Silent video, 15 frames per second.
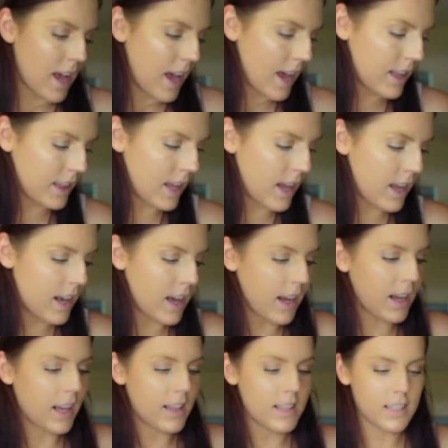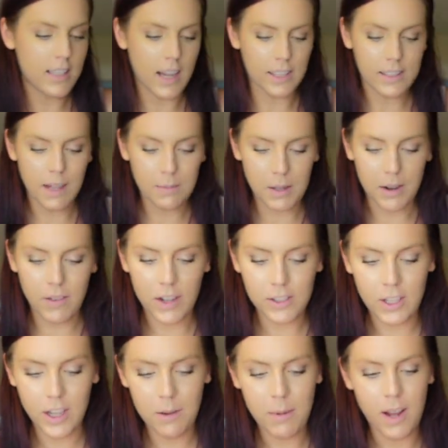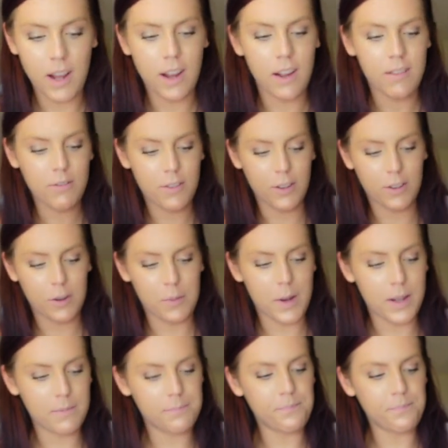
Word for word: And then I got this tank top that I've actually had my eye on for a little bit.